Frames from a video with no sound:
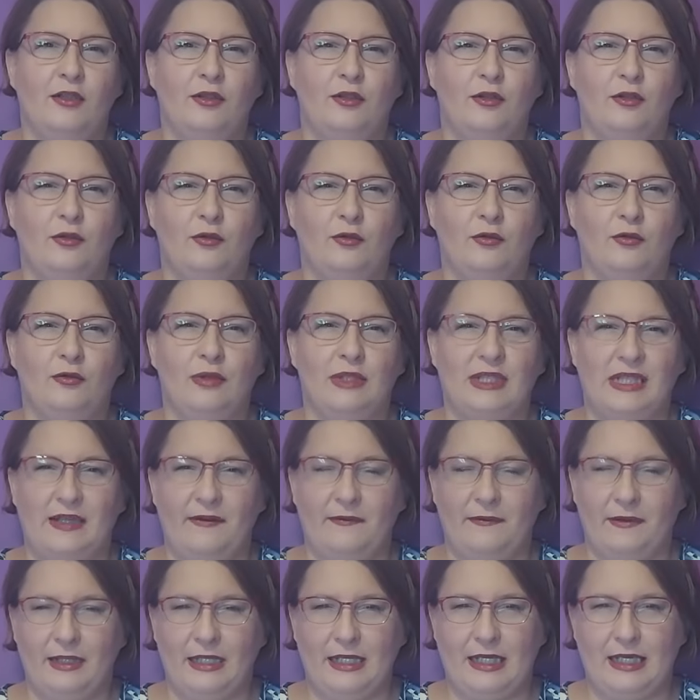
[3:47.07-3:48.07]
to
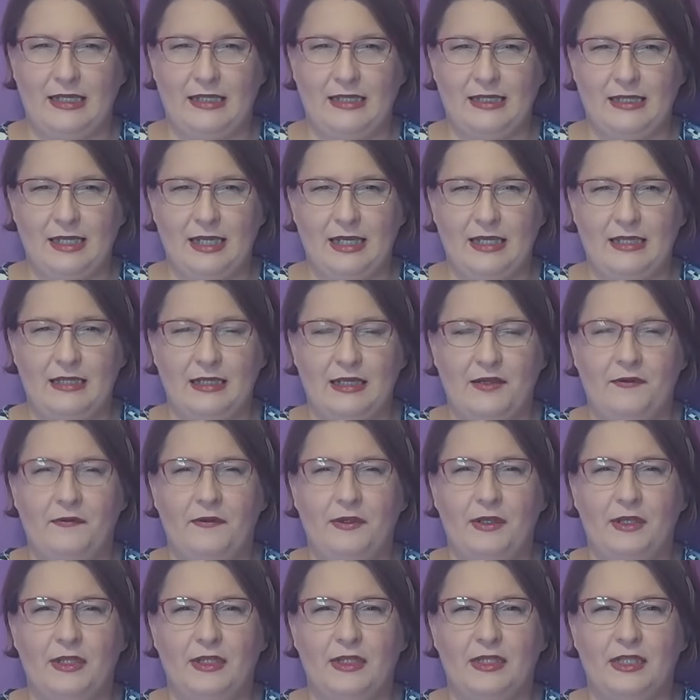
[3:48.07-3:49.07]
7XS. I
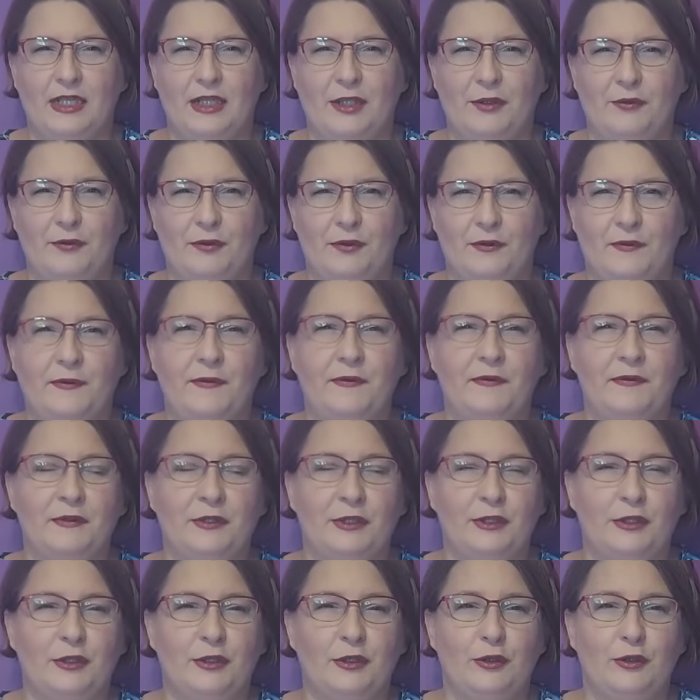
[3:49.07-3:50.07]
think it's
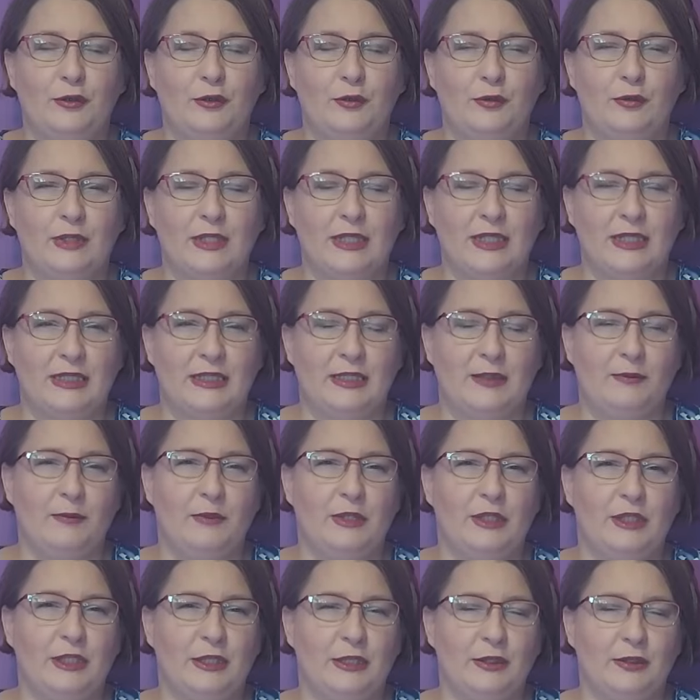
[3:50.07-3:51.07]
152
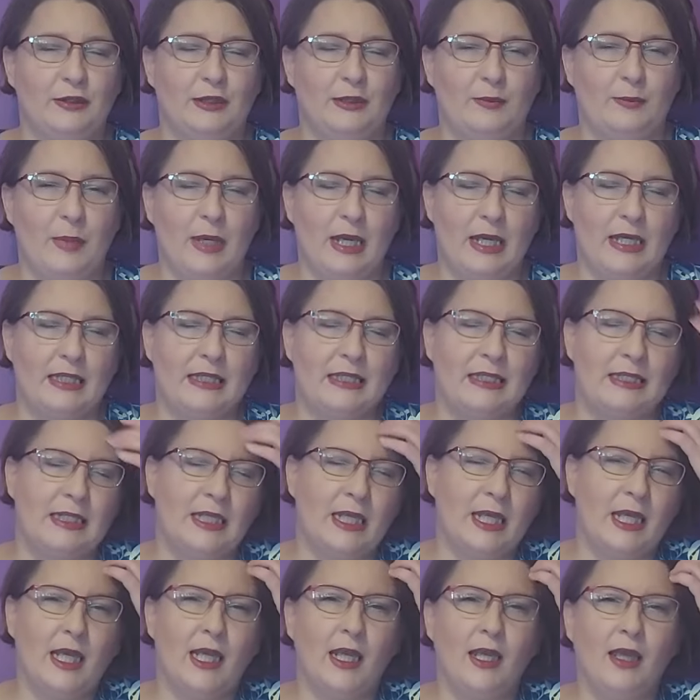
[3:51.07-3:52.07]
centimeters bust,
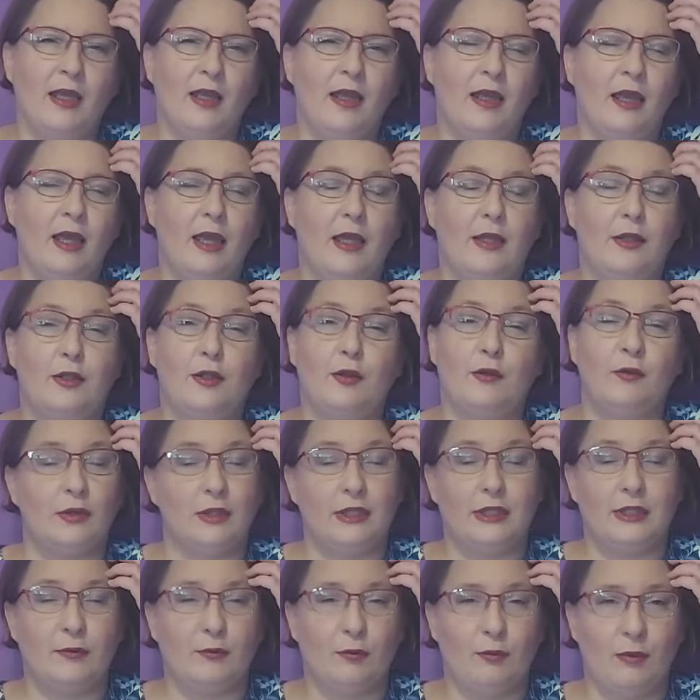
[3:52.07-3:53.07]
and so
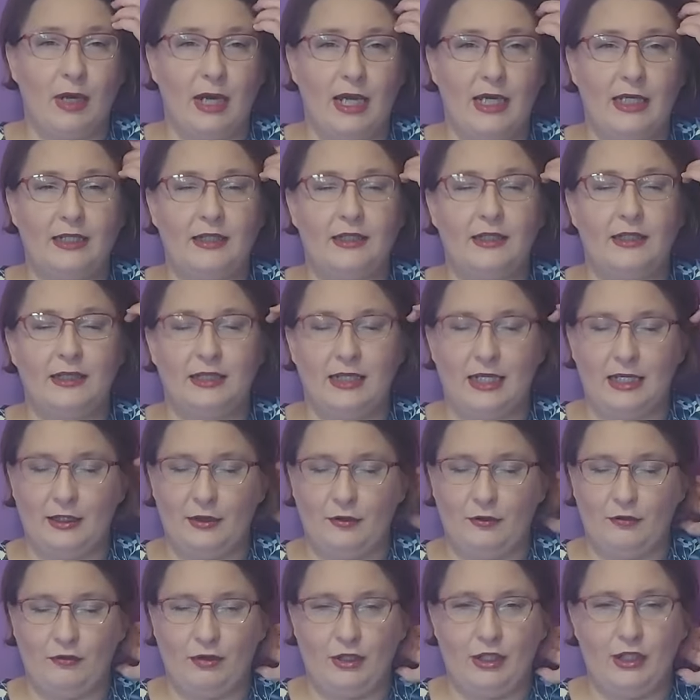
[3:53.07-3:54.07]
it's wide
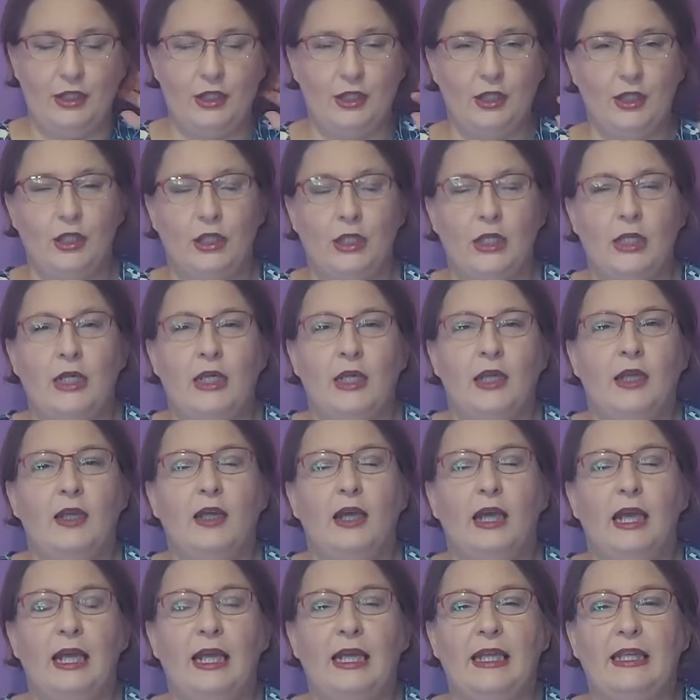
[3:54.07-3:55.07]
size range,
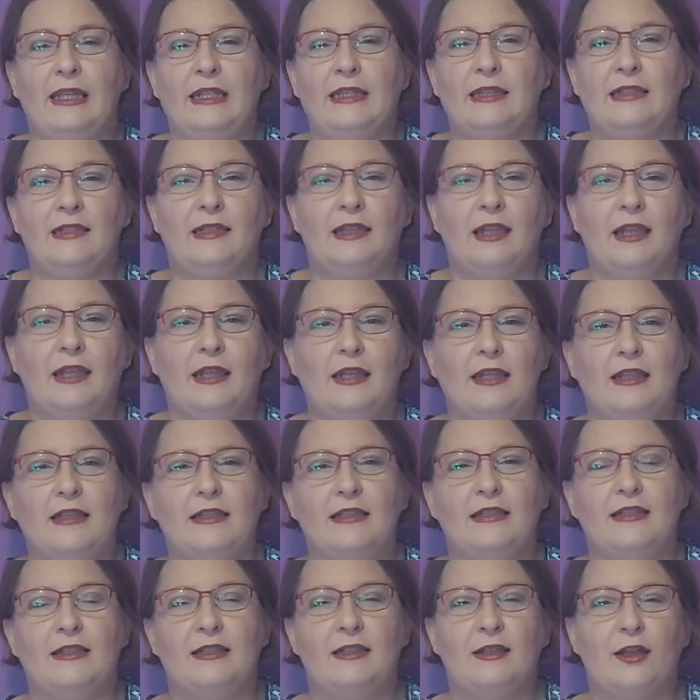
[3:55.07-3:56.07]
and
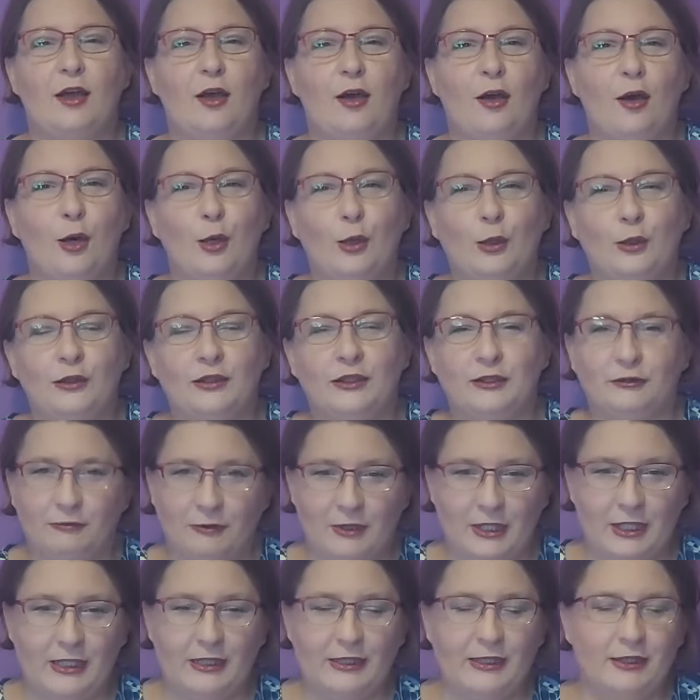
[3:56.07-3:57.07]
it's on the
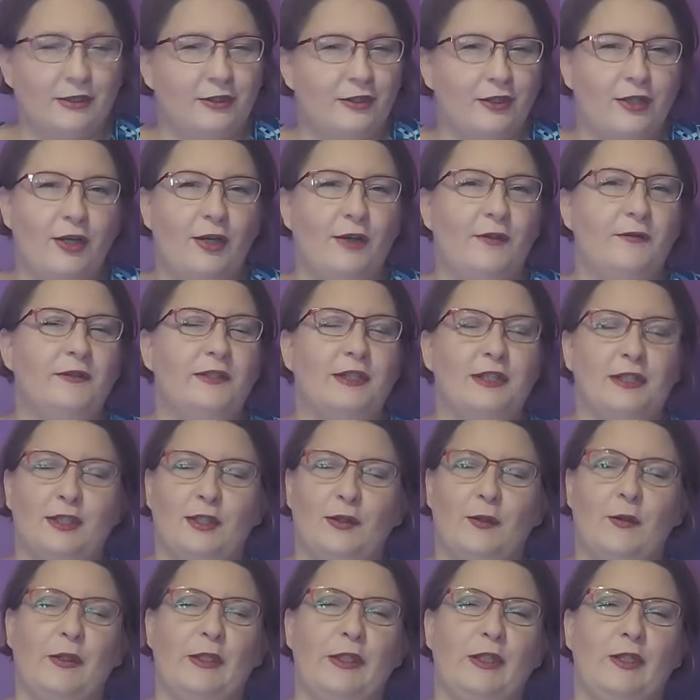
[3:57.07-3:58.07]
radar of the
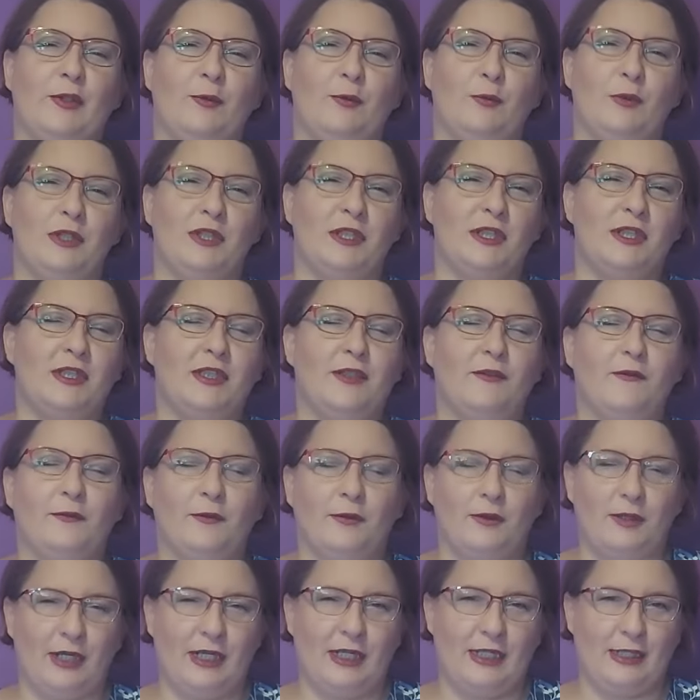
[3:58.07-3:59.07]
sewing community
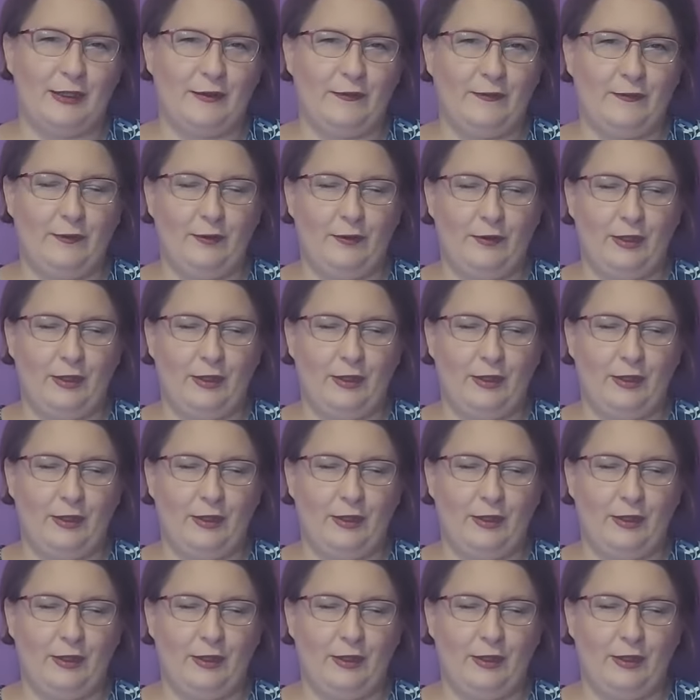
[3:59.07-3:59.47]
for last few